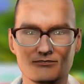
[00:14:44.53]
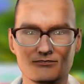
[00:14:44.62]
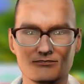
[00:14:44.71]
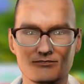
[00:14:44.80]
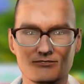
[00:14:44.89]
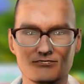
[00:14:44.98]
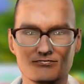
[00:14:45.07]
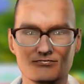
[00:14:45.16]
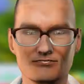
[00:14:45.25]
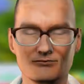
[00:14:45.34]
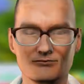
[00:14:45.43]
and it would have
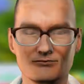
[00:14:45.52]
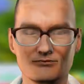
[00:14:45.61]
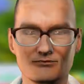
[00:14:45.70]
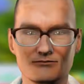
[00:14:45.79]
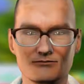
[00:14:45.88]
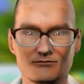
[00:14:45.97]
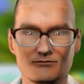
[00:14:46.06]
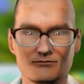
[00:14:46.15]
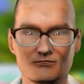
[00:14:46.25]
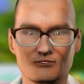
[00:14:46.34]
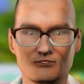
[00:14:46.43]
been satisfied.
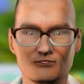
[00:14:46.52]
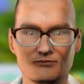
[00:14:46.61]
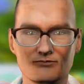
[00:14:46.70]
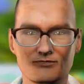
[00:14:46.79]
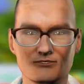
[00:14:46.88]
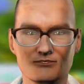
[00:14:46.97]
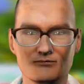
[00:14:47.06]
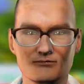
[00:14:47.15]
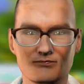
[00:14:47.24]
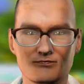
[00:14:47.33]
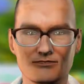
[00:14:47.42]
So what was
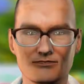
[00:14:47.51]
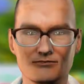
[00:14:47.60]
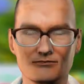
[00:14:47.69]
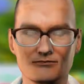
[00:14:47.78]
his reply?